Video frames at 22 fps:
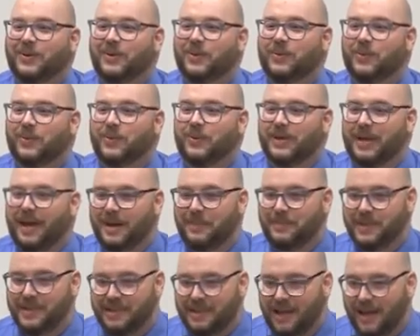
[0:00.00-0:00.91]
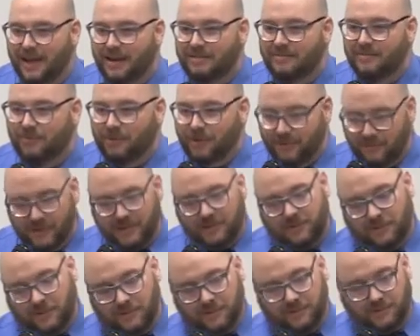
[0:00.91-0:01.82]
What would happen then? What if I
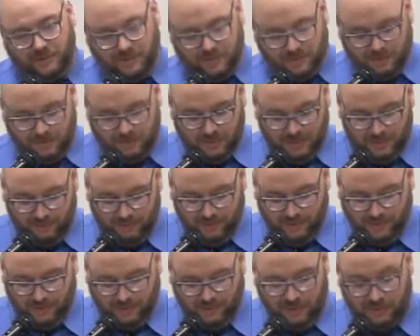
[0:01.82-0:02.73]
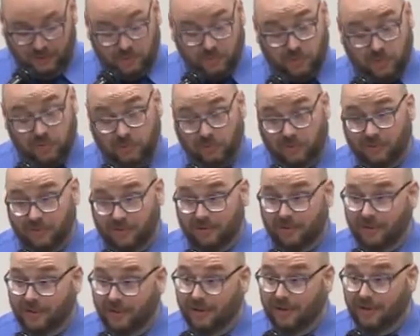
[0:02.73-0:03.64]
told you some
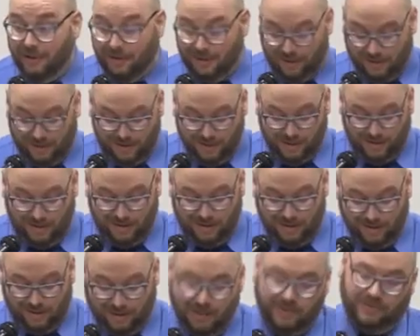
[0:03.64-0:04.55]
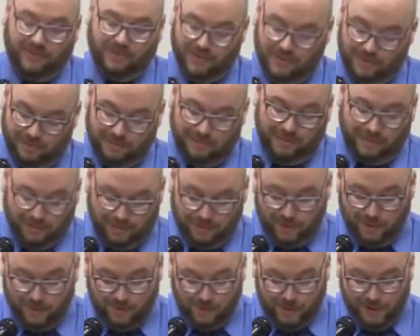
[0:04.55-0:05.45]
truth? Uh, and so this
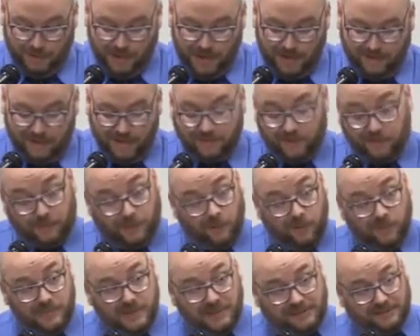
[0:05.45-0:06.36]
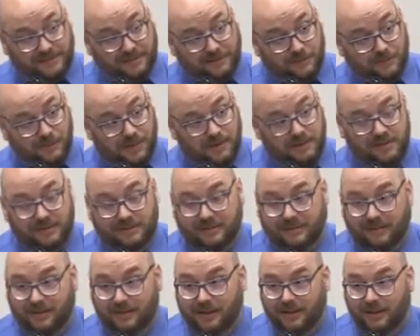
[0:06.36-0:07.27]
poem came out of that. It's a poem in six
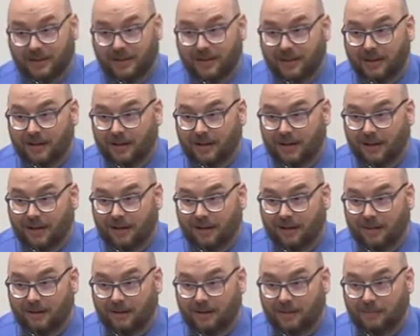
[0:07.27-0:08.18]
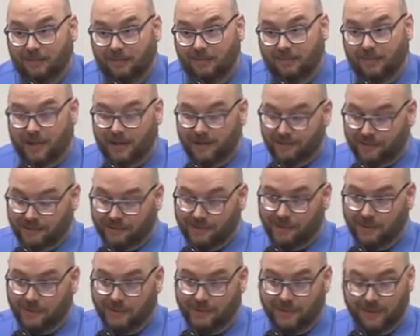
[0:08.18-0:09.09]
parts. Um, I'll
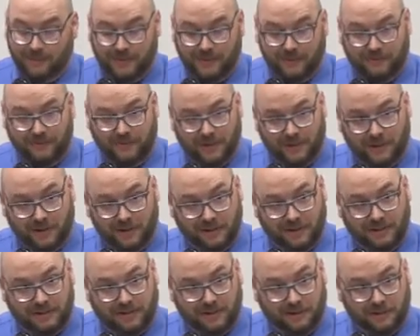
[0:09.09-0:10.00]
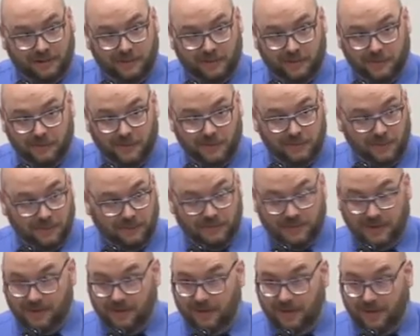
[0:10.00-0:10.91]
just hold up a finger to tell you when we
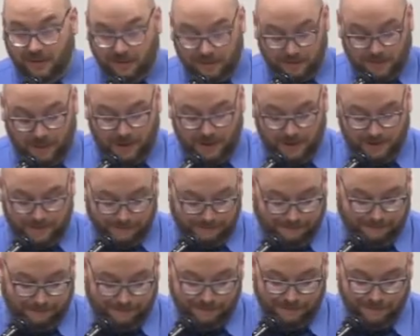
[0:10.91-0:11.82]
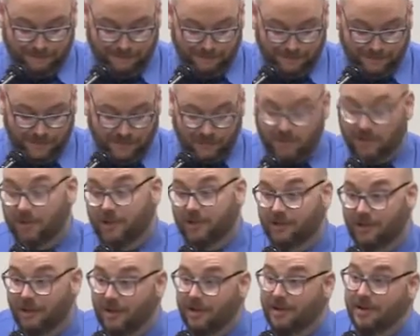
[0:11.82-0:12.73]
move to the next part. It's
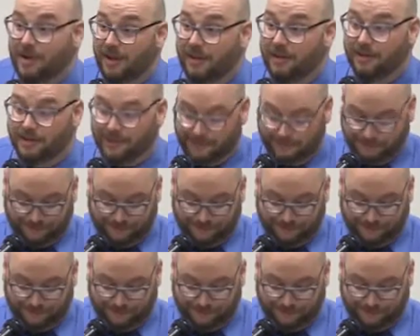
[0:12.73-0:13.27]
called On Anger.